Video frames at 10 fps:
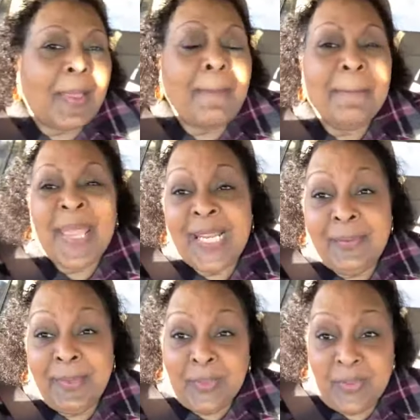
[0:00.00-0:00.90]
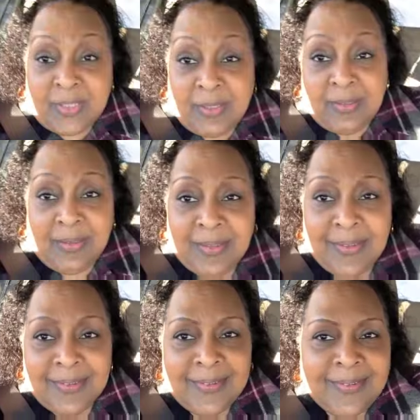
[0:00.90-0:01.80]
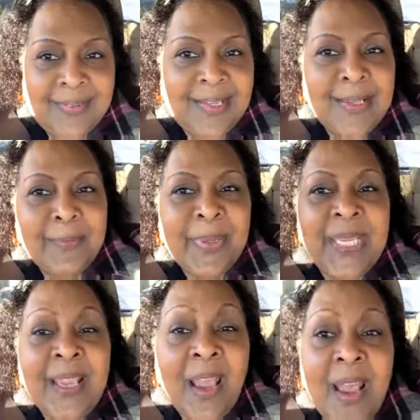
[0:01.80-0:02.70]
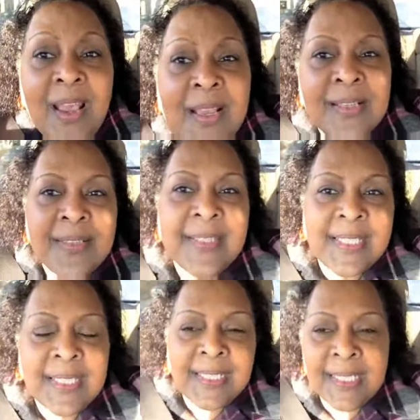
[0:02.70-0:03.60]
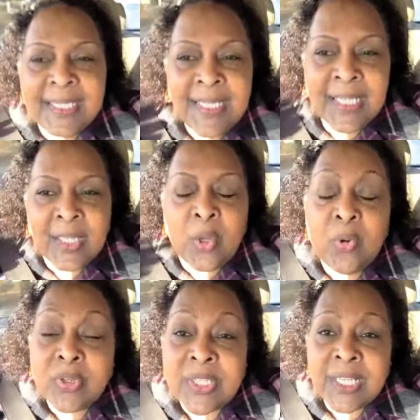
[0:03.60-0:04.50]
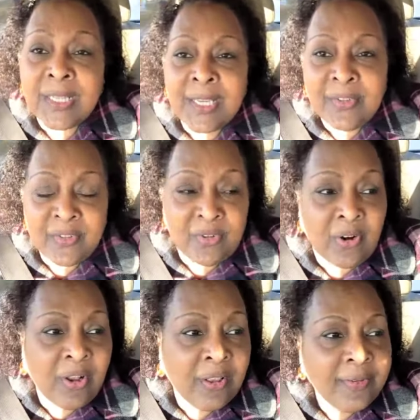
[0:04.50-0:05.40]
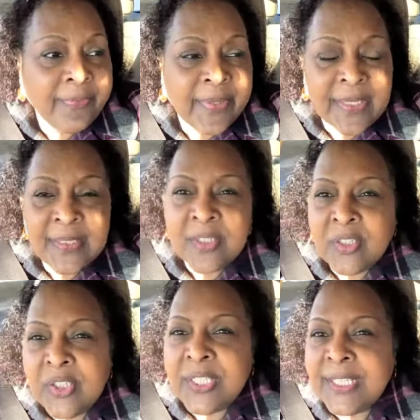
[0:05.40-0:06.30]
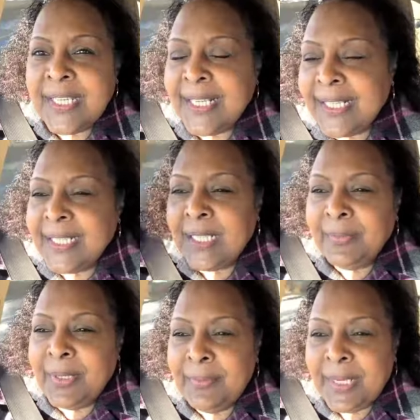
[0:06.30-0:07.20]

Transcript: Metamucil. Because it lowers cholesterol. So you just take a little bit of